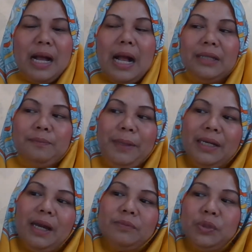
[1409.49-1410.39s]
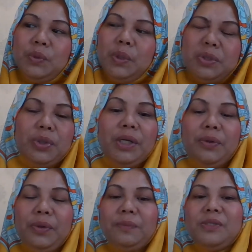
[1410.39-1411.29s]
I'll pick up 2 or 3
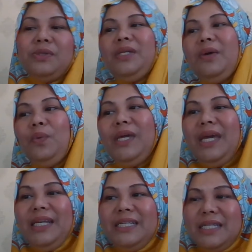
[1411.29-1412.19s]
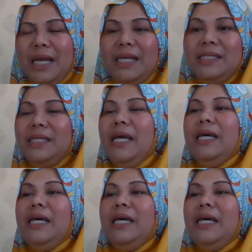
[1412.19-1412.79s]
groups so that we can discuss